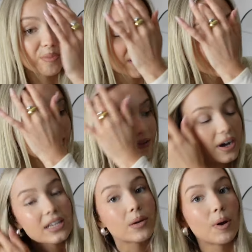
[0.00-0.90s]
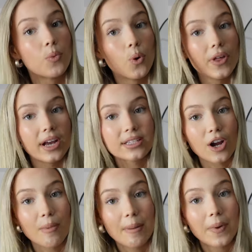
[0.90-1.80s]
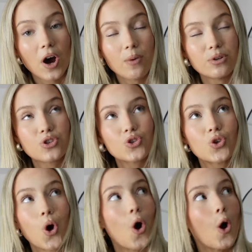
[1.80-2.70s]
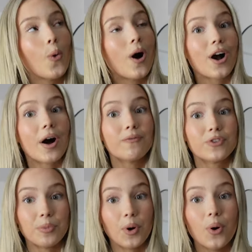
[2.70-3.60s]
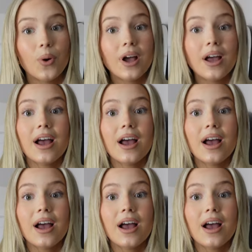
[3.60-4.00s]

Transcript: because the first time I wore this, I remember I was so uncomfortable.